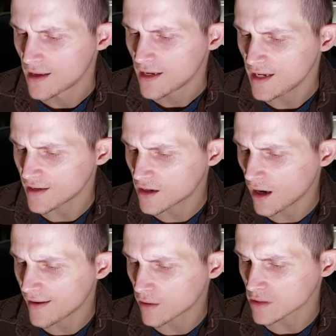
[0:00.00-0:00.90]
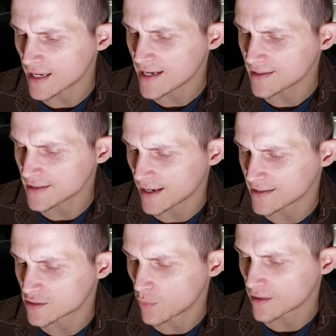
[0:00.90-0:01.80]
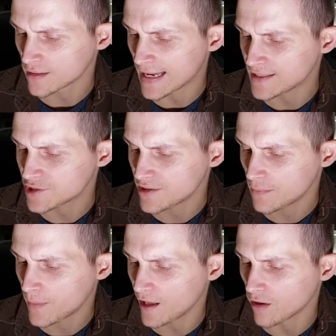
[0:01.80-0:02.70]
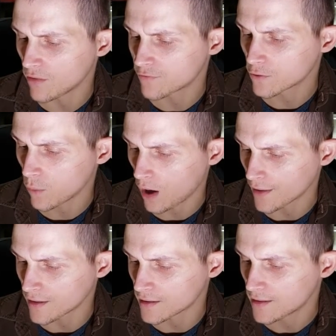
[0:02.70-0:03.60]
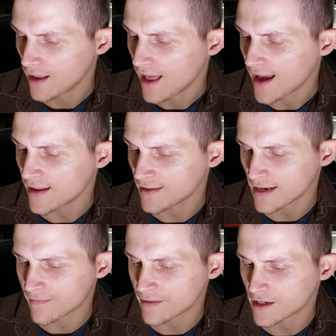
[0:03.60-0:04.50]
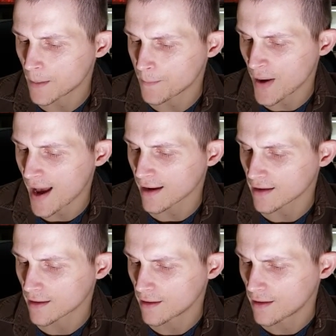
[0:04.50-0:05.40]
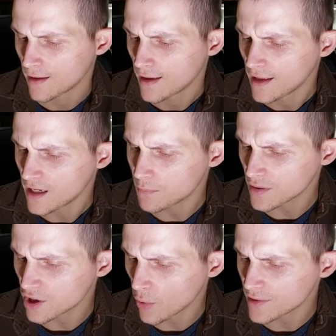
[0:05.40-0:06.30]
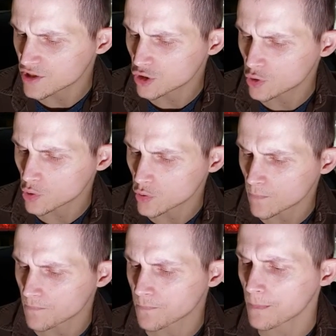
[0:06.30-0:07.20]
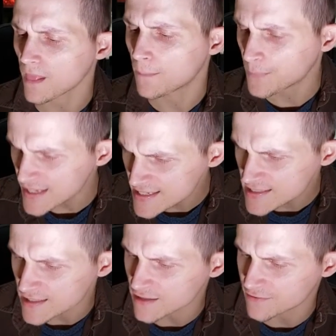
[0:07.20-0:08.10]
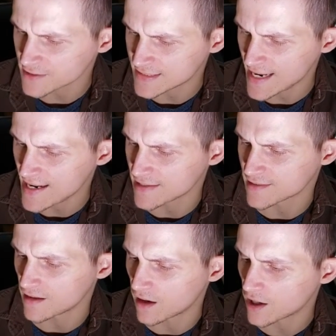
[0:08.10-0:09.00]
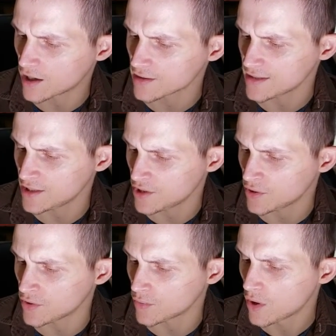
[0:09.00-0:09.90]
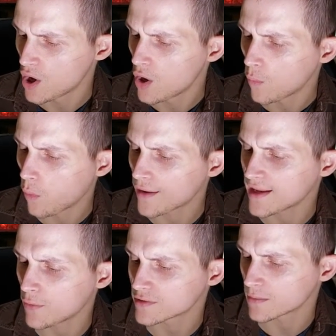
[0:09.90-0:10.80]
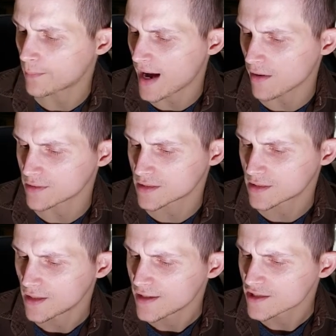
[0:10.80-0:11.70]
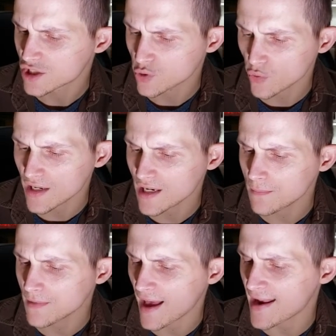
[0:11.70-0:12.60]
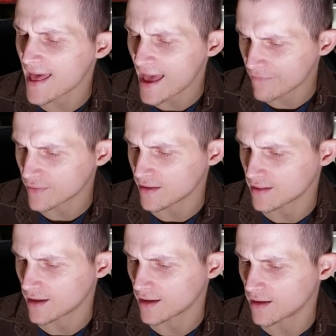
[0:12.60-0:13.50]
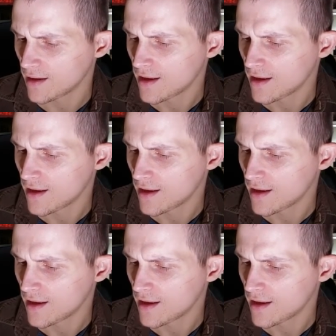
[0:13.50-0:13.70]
He had gone out late at night with a lantern and pail for water and had never come back. He'd been going to pieces for days and hardly knew what he was about. Screamed at everything.